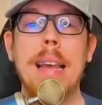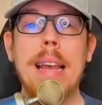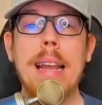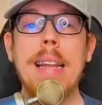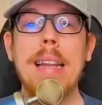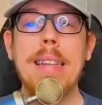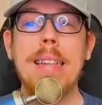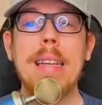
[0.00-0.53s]

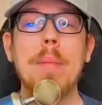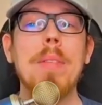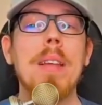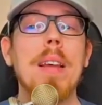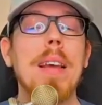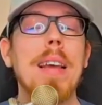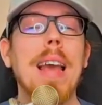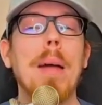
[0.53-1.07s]
Indie teams
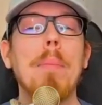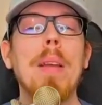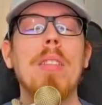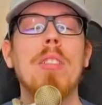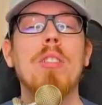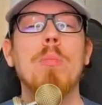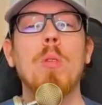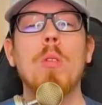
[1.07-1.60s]
can be as
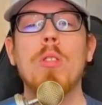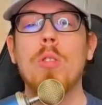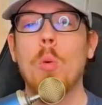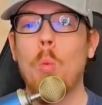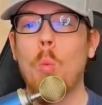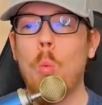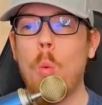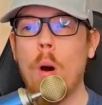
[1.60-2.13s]
small as
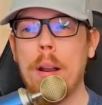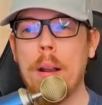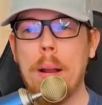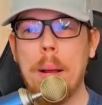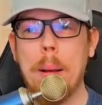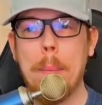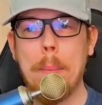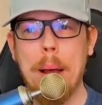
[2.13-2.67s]
one
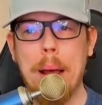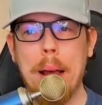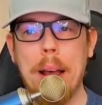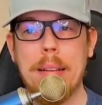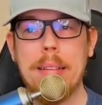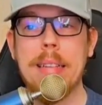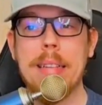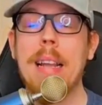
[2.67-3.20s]

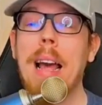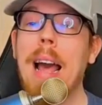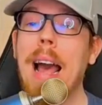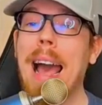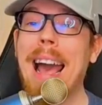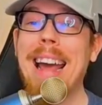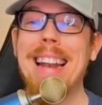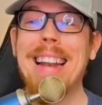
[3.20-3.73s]
person,
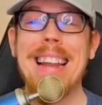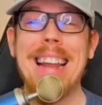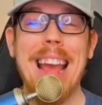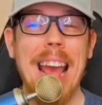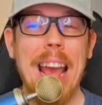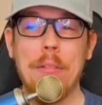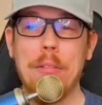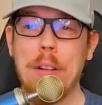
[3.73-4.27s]
handling
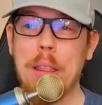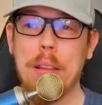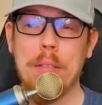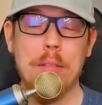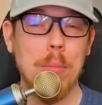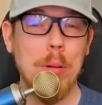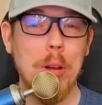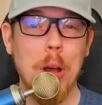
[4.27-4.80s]
everything
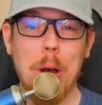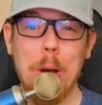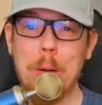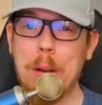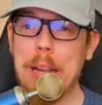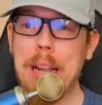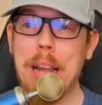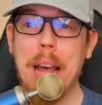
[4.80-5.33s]
from
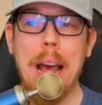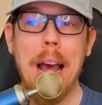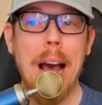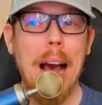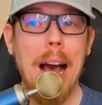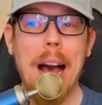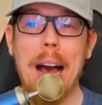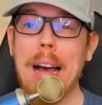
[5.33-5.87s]
coding,
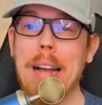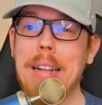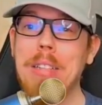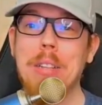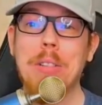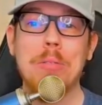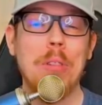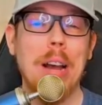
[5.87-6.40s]
art,
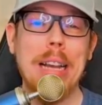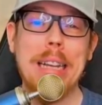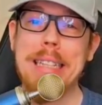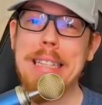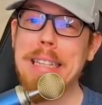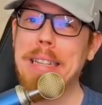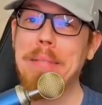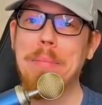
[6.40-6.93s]

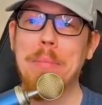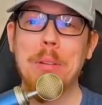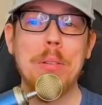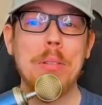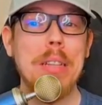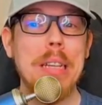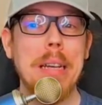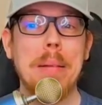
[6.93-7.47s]
writing,
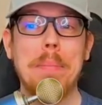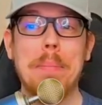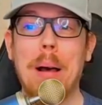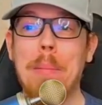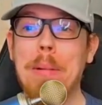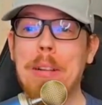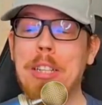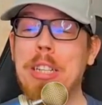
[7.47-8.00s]
music,
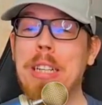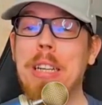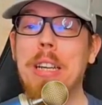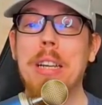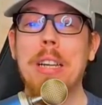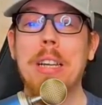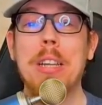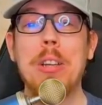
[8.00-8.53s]
publishing.
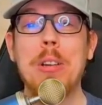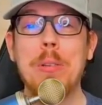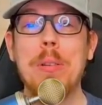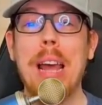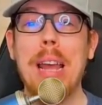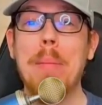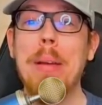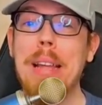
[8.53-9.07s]
You
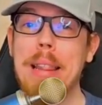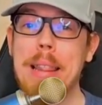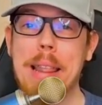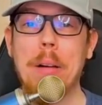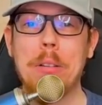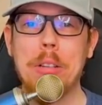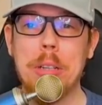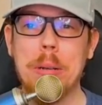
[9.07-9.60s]
name it,
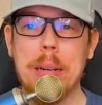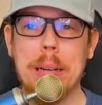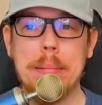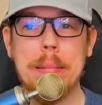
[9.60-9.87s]
they'll do it.